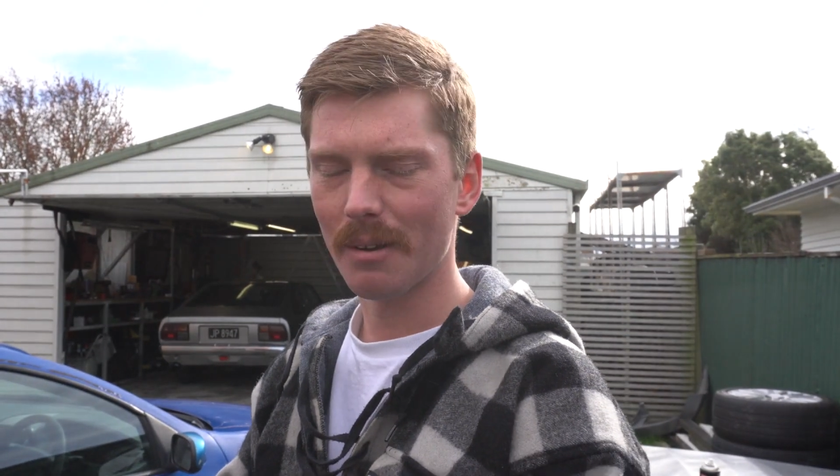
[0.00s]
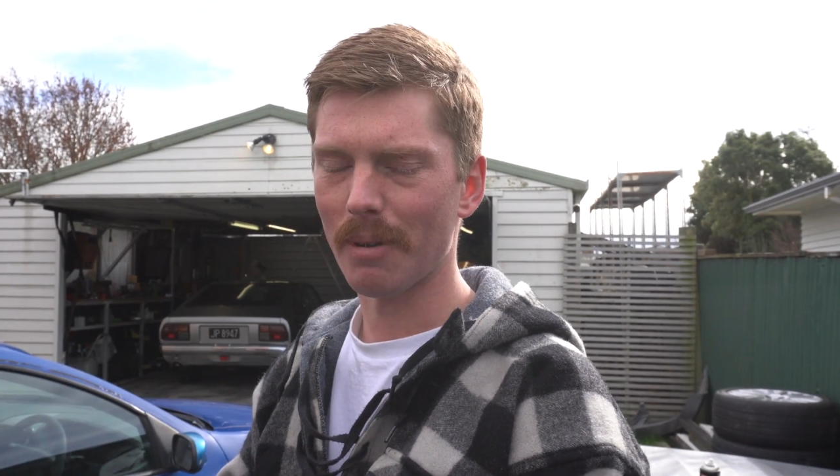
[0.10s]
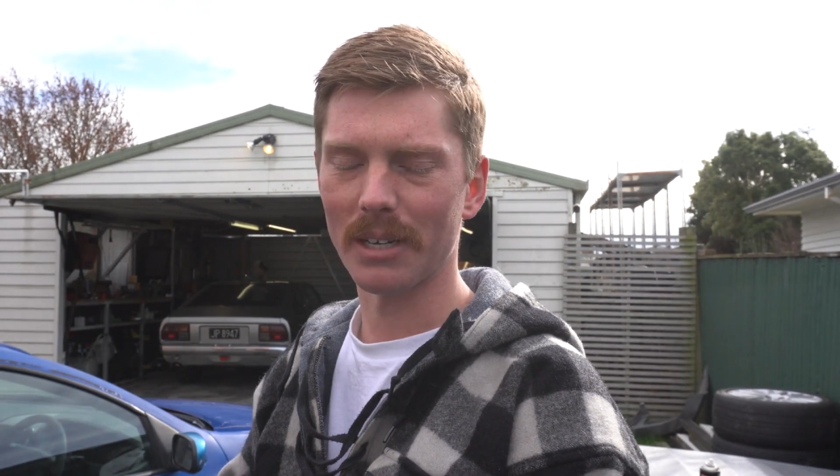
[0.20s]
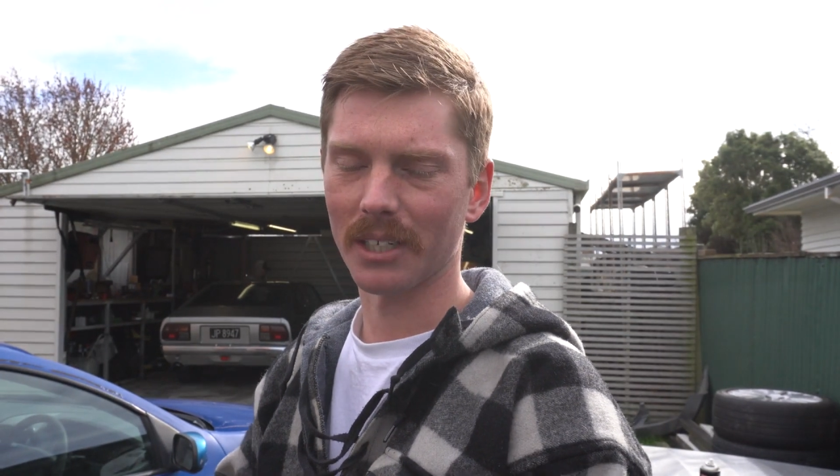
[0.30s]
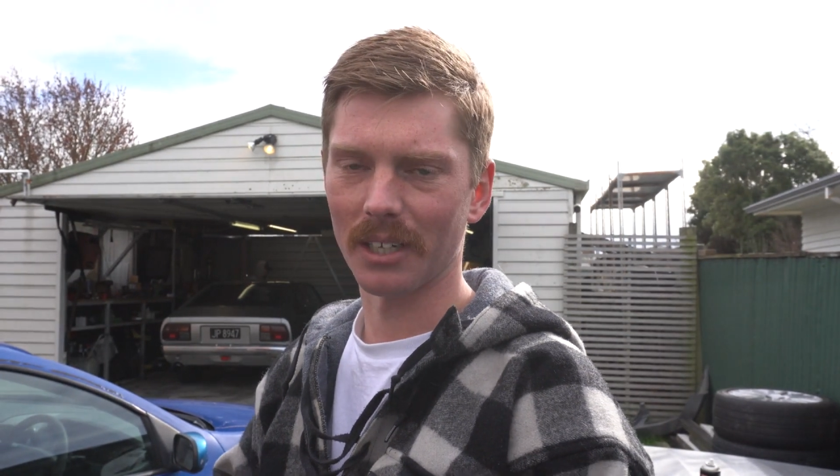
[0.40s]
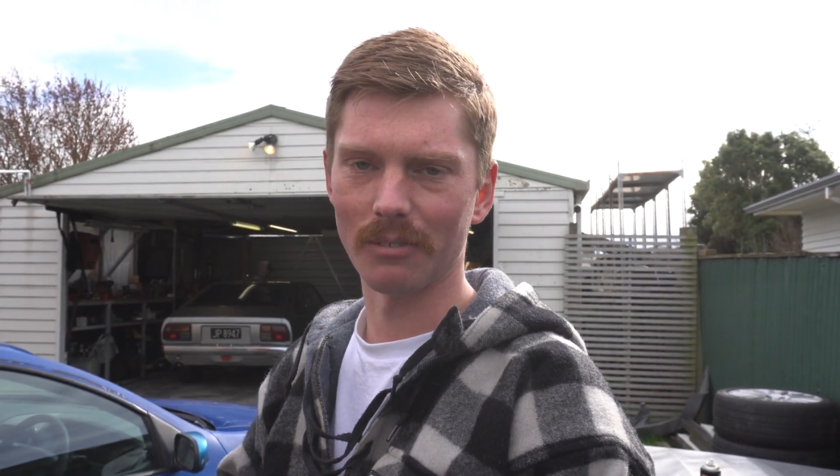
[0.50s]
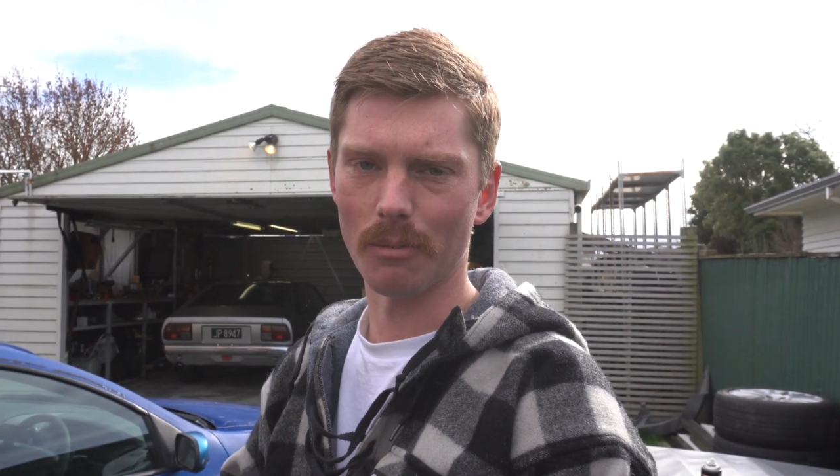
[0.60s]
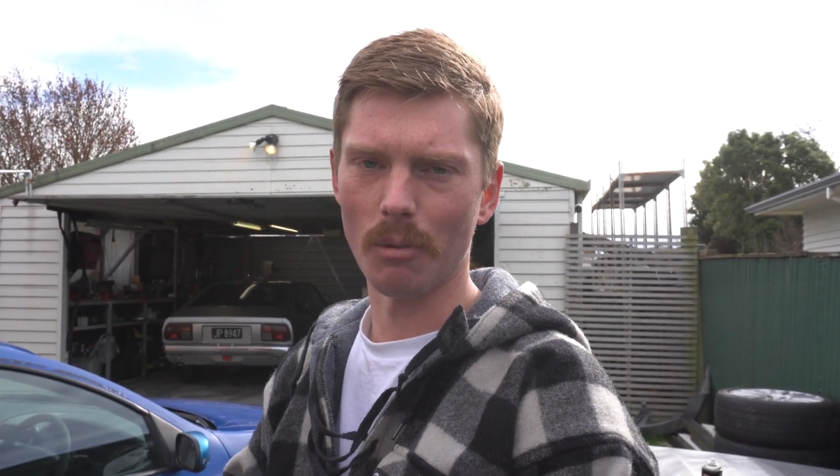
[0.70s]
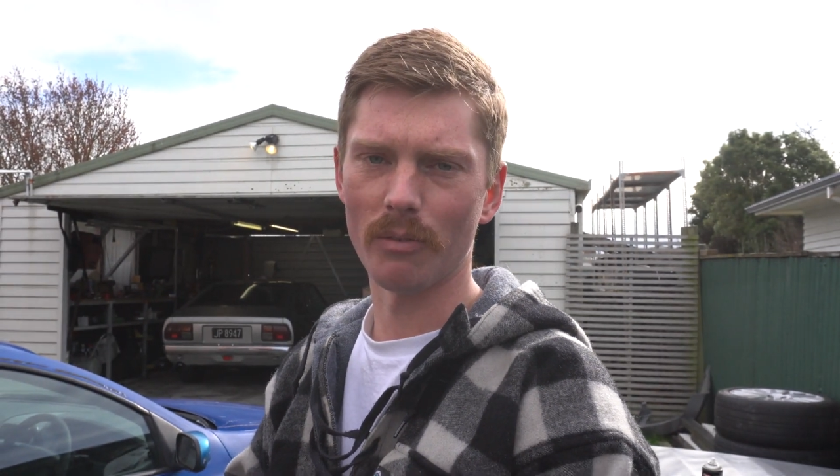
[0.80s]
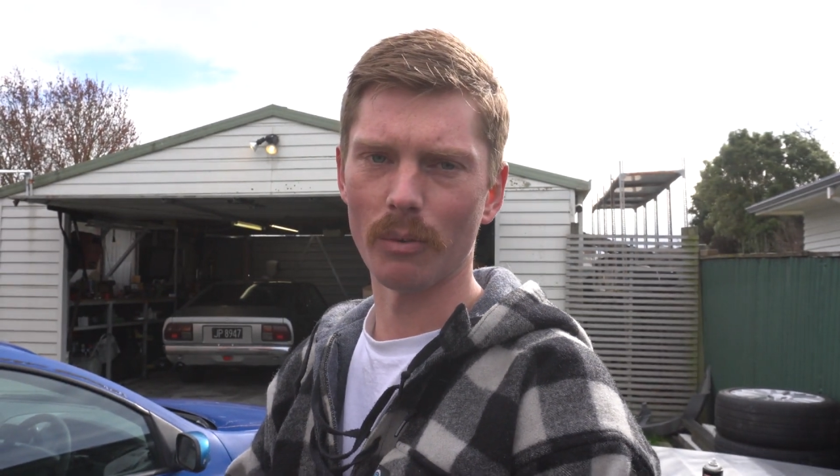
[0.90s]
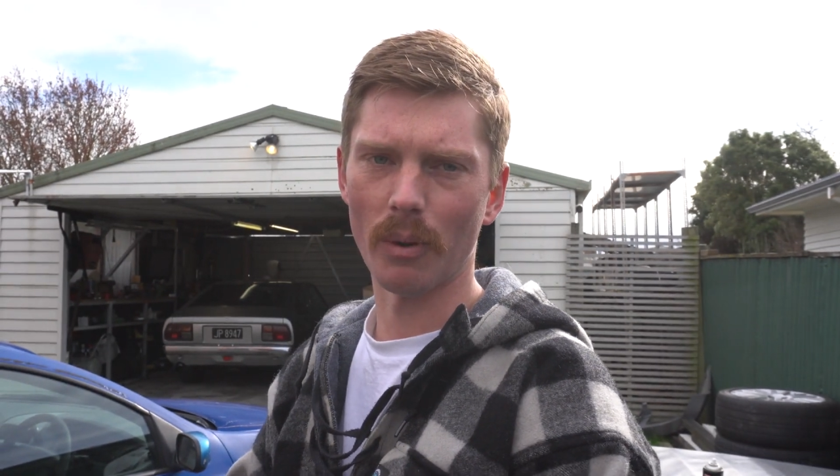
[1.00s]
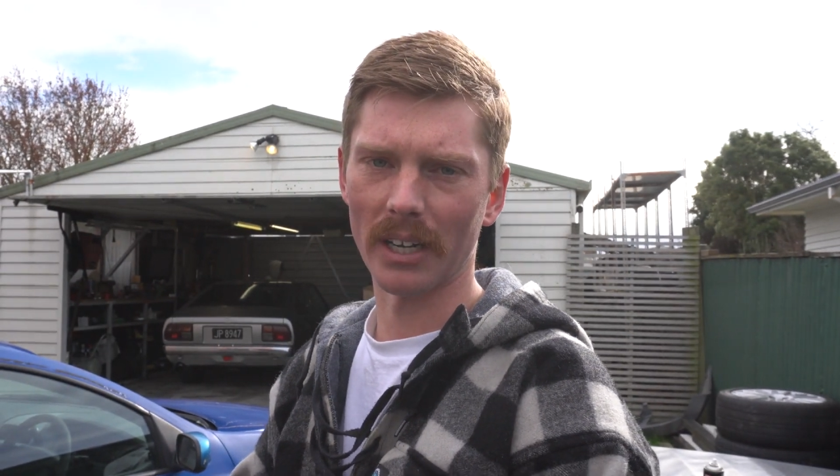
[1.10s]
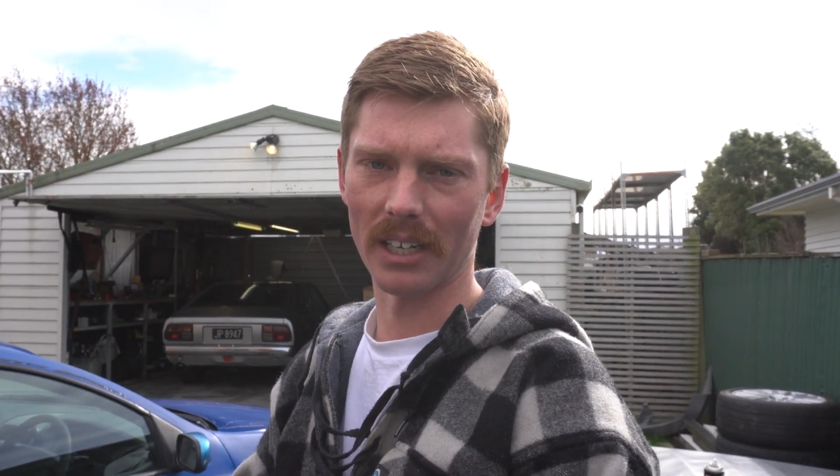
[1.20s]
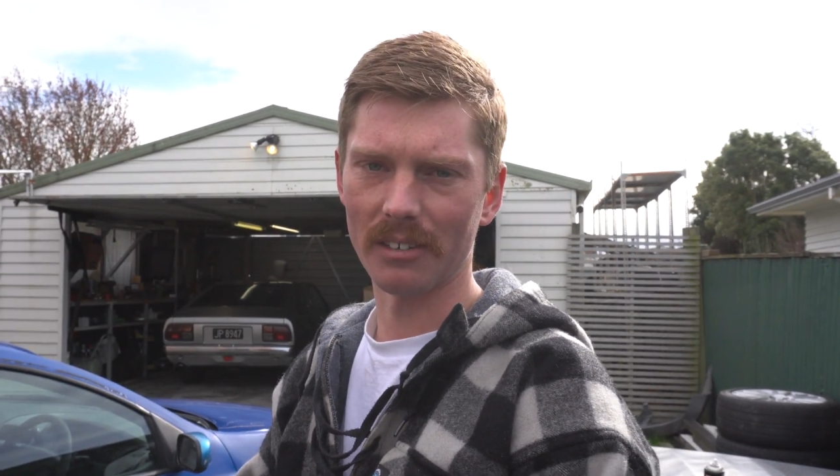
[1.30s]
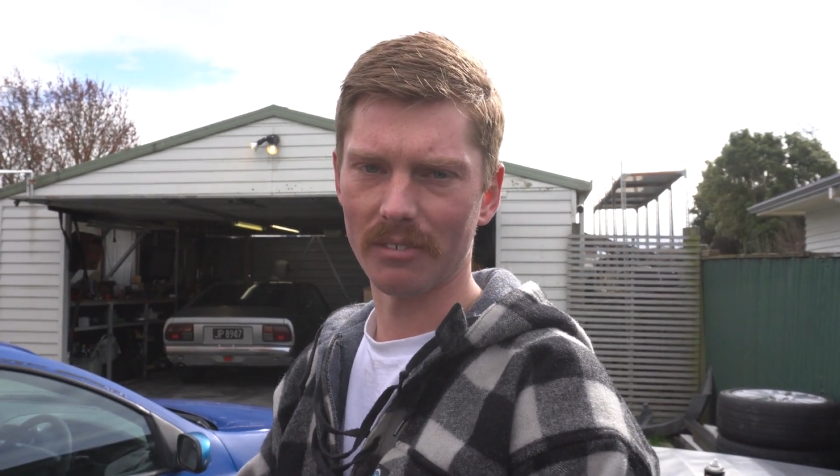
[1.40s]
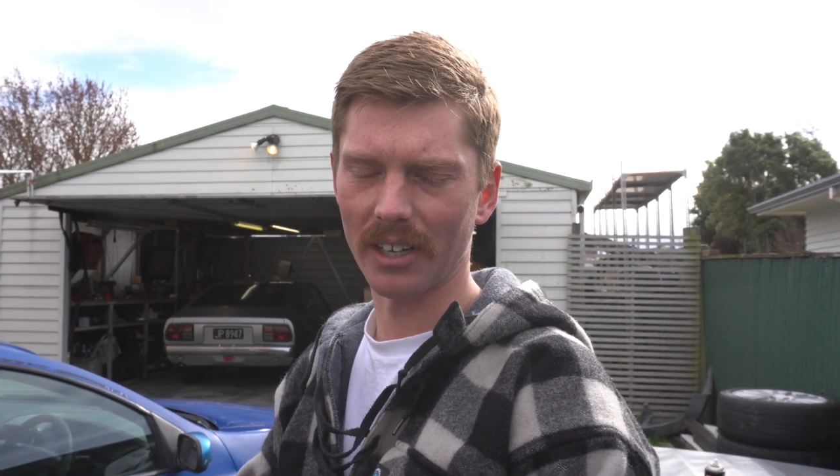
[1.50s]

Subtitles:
basically removing one leaf